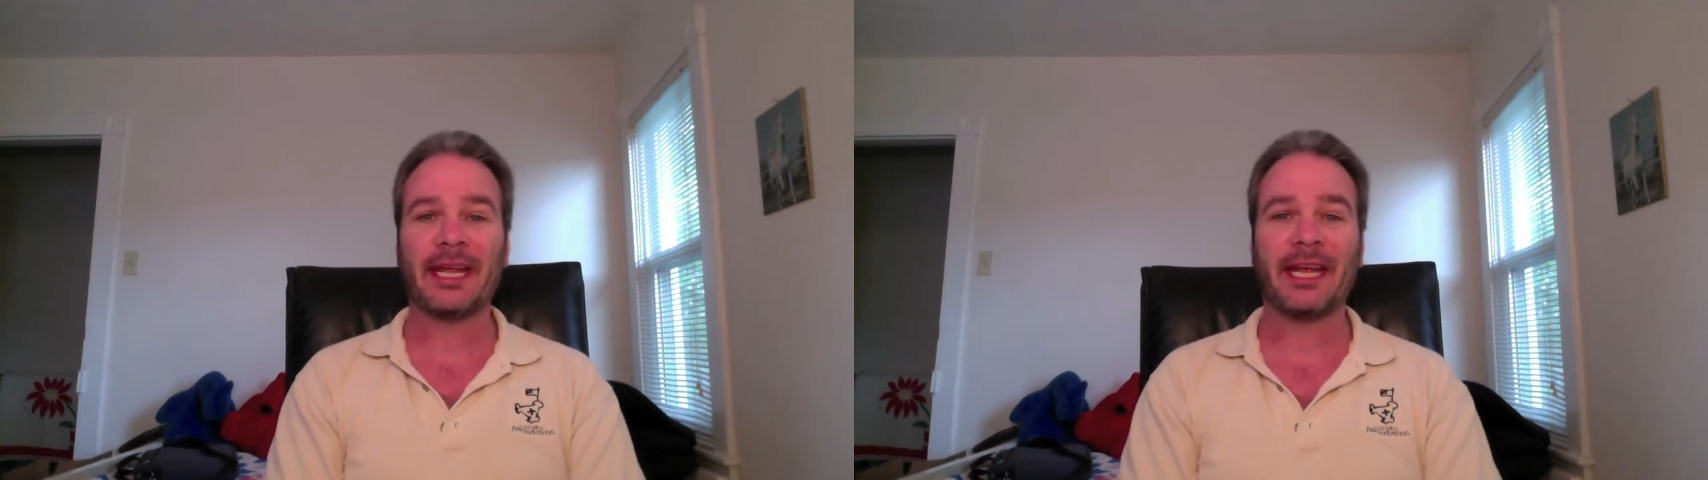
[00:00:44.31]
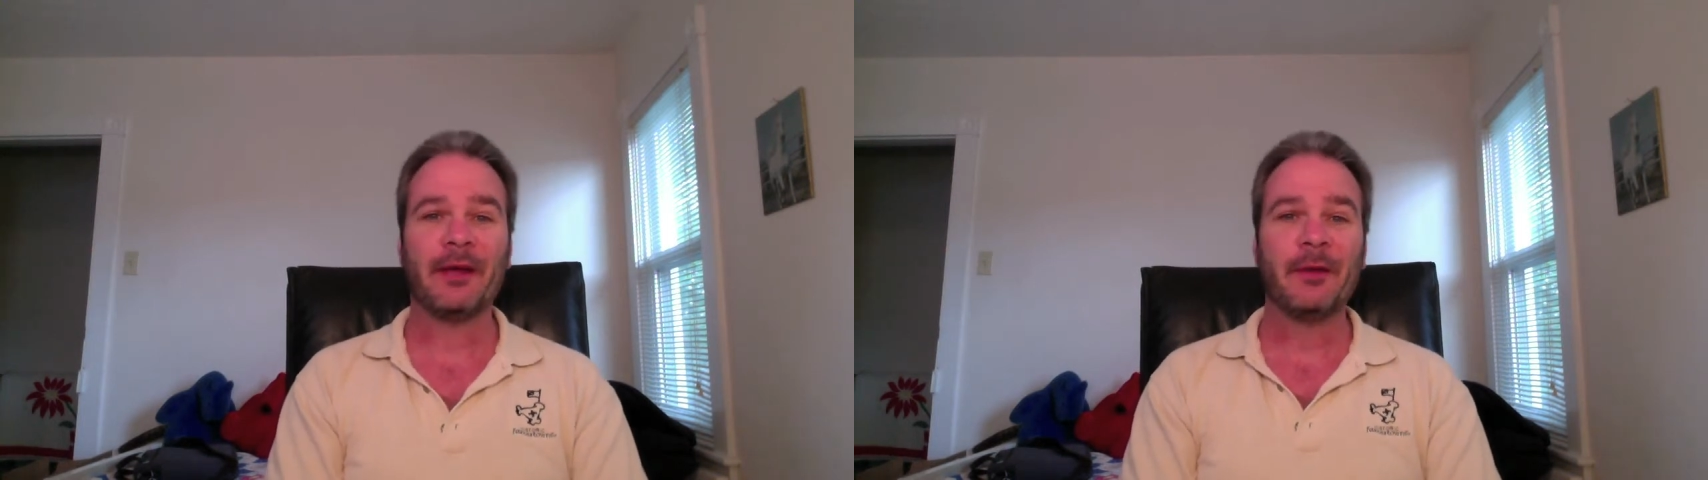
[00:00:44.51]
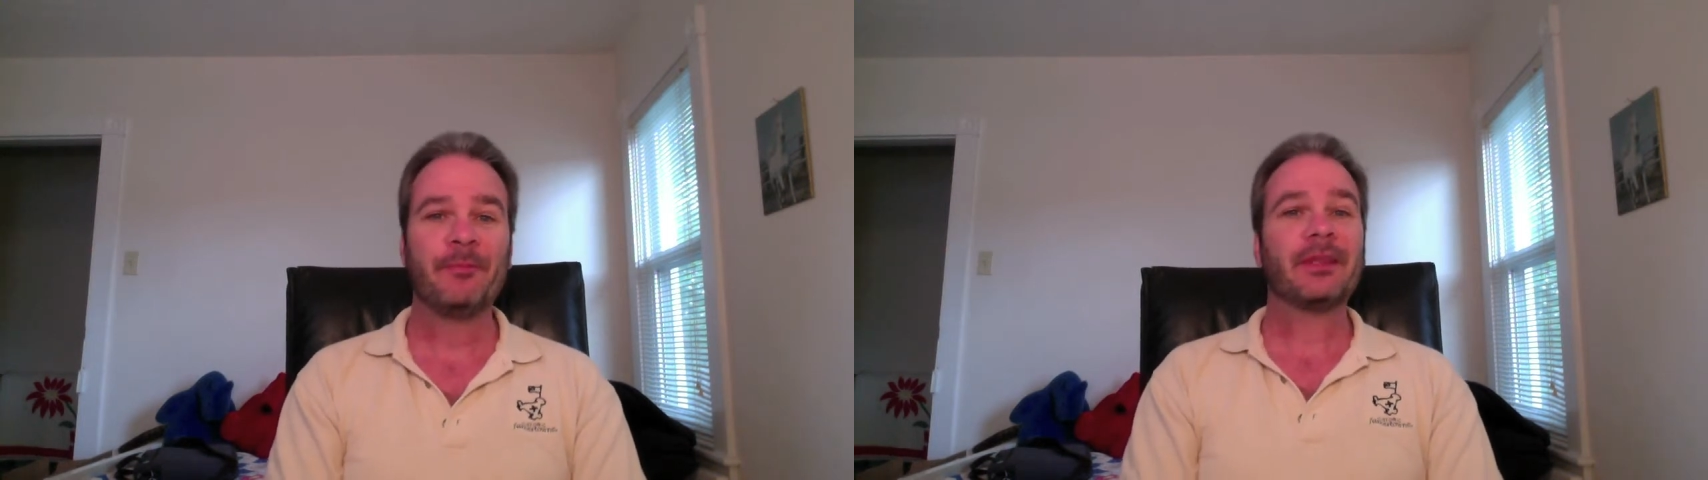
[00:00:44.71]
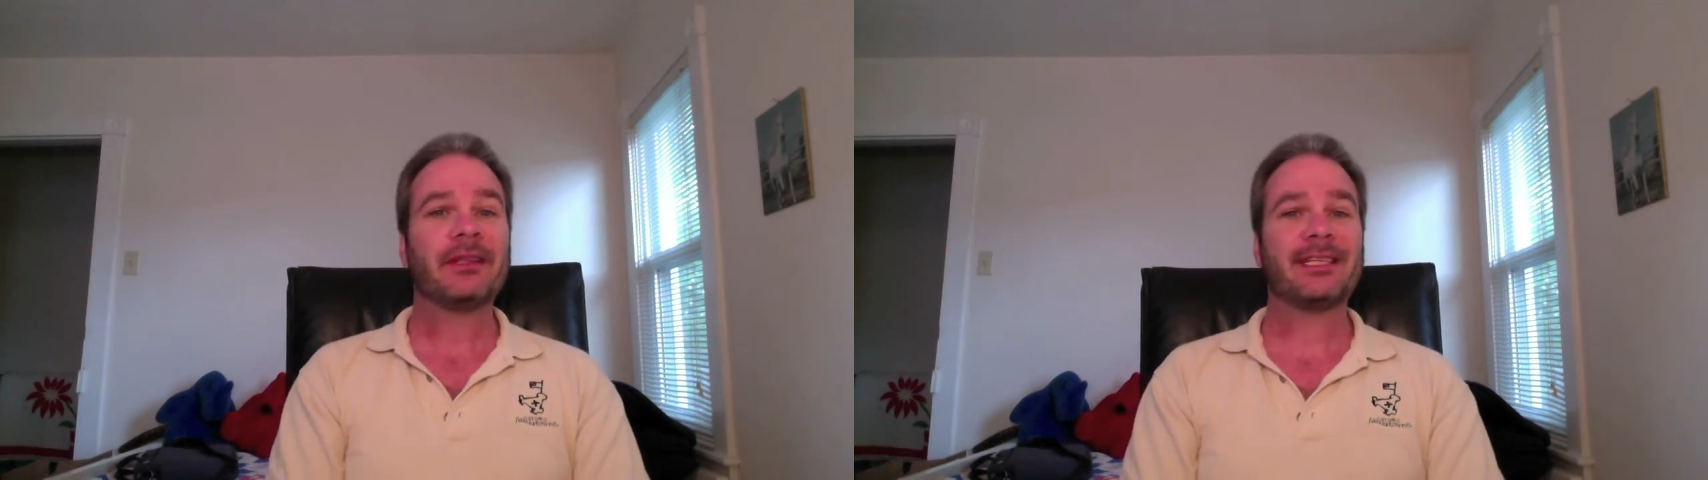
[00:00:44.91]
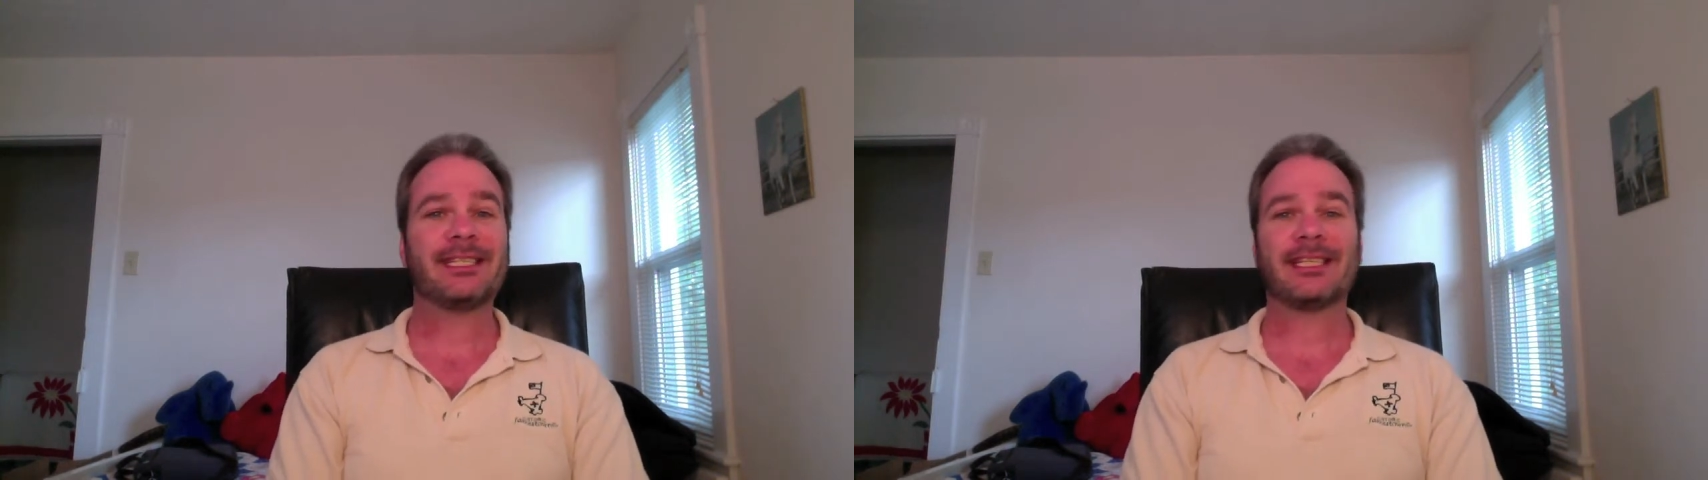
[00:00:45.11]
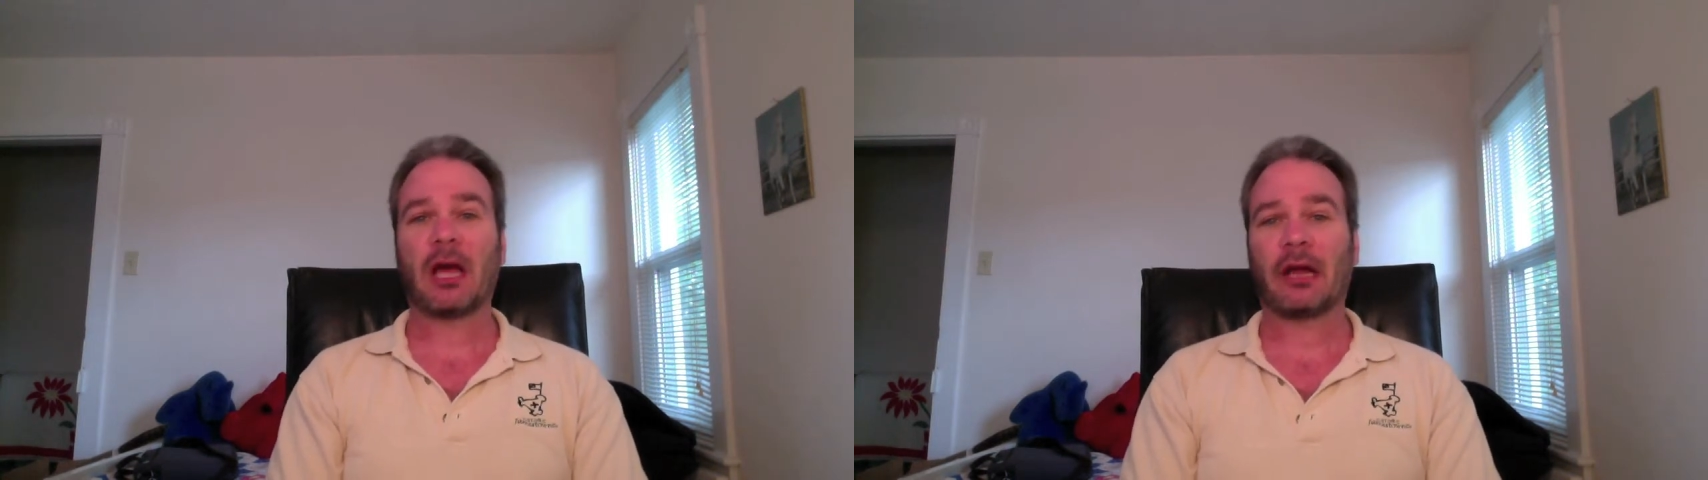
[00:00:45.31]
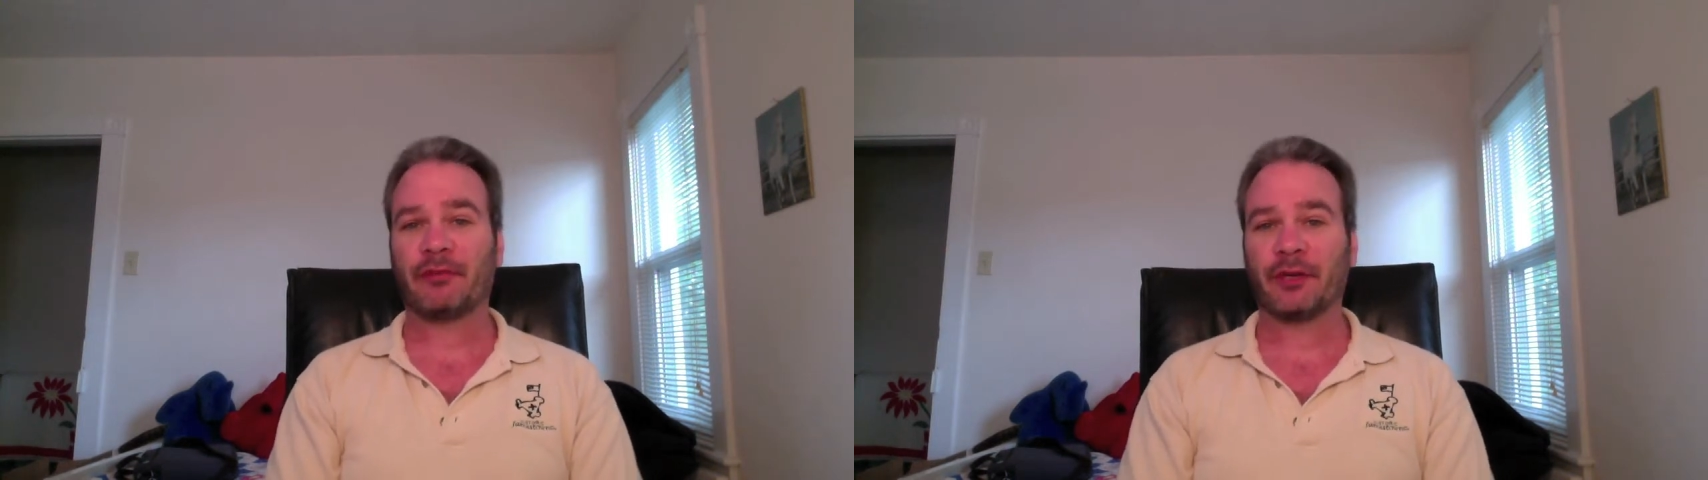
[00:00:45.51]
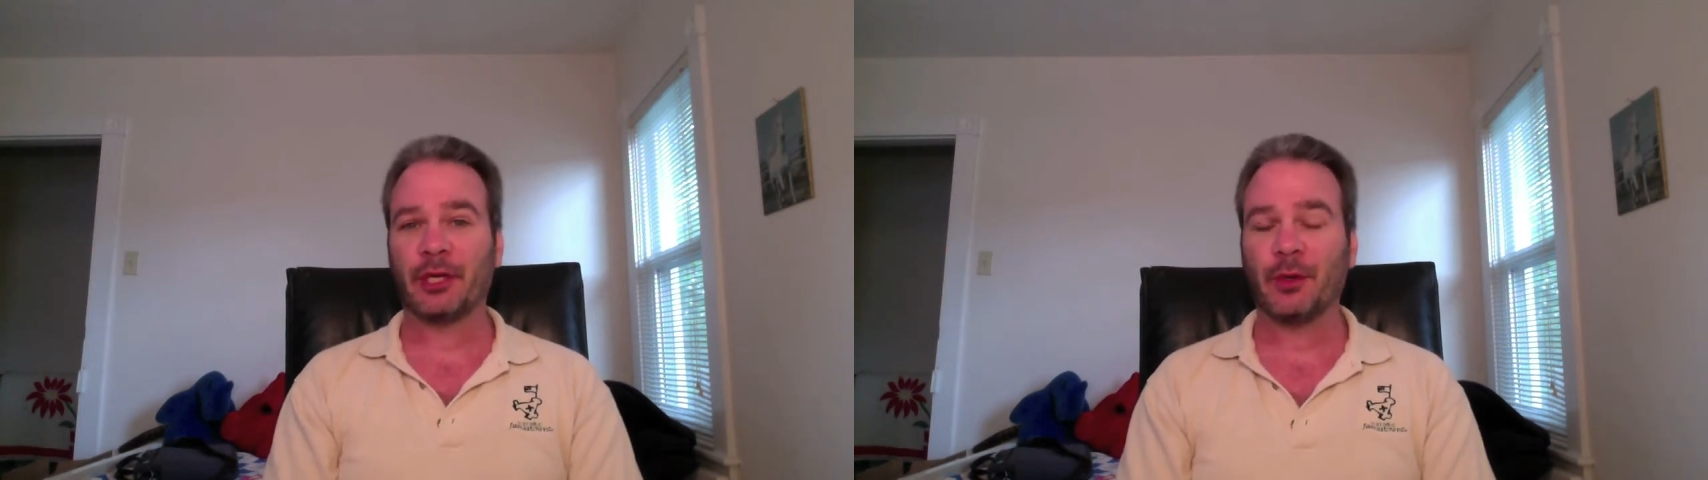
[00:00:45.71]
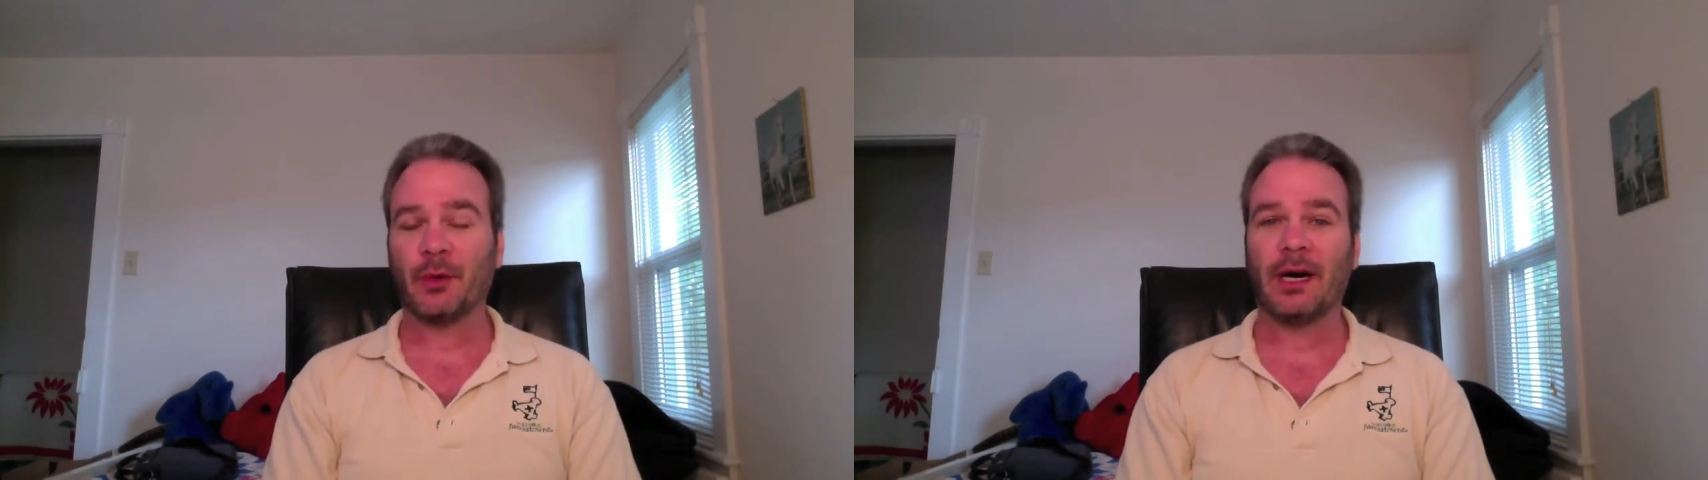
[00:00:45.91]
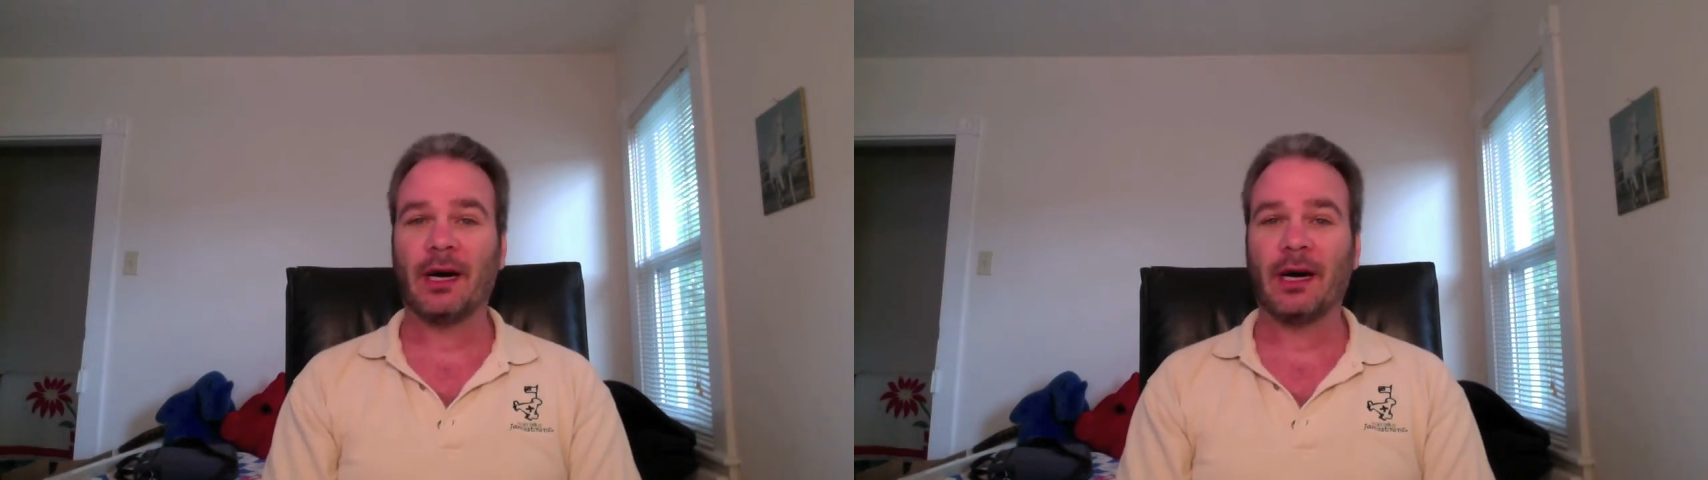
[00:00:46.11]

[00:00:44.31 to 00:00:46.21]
in, this is not for you.